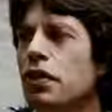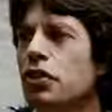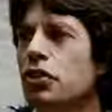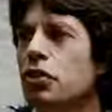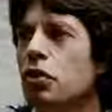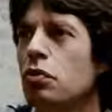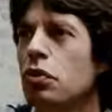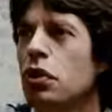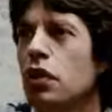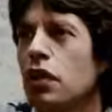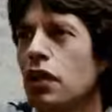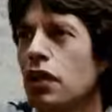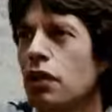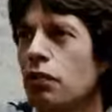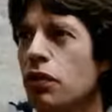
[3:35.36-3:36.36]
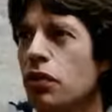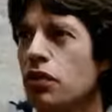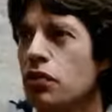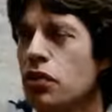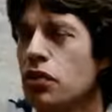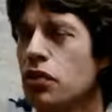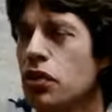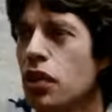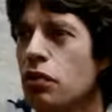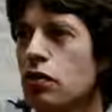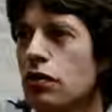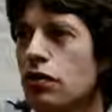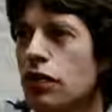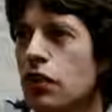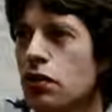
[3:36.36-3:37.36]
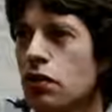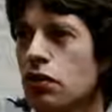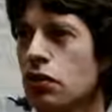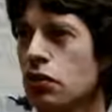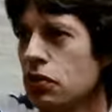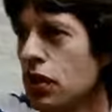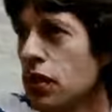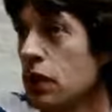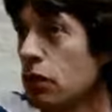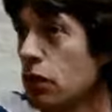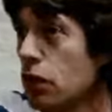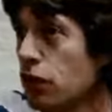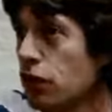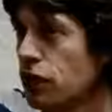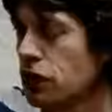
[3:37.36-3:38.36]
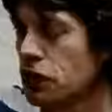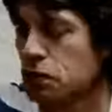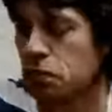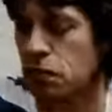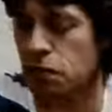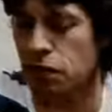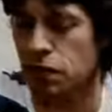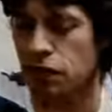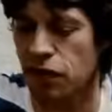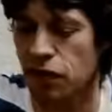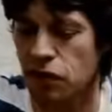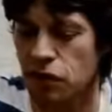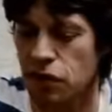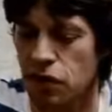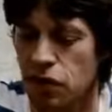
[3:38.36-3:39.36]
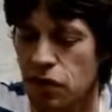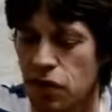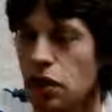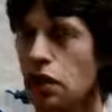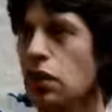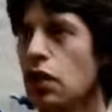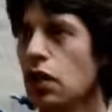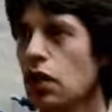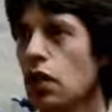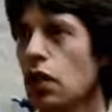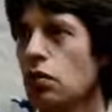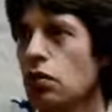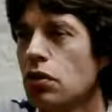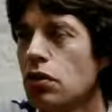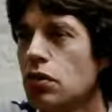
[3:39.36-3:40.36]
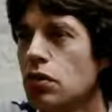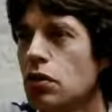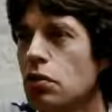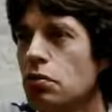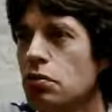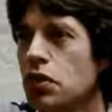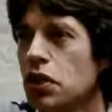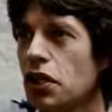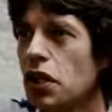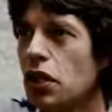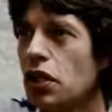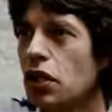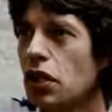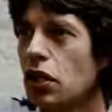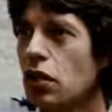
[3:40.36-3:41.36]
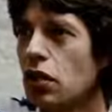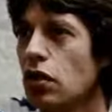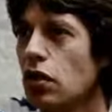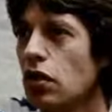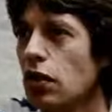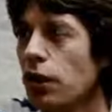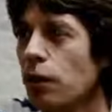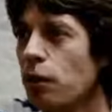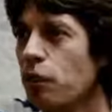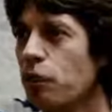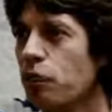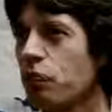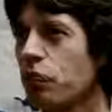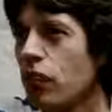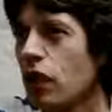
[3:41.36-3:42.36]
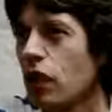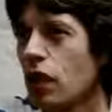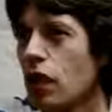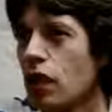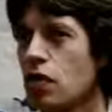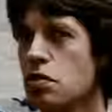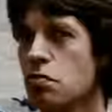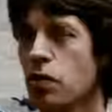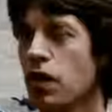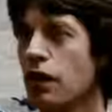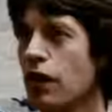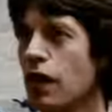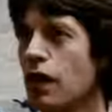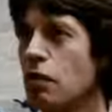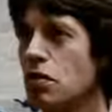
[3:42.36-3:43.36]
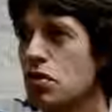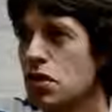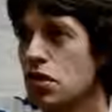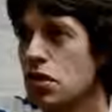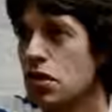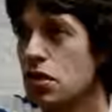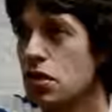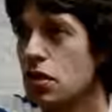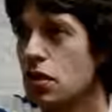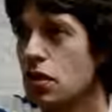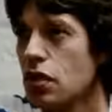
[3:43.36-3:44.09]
to stop working it because the Stones finish. I'm not saying they will finish, but I mean, if they did, I wouldn't stop singing, you know. Mm. There's plenty of other musicians.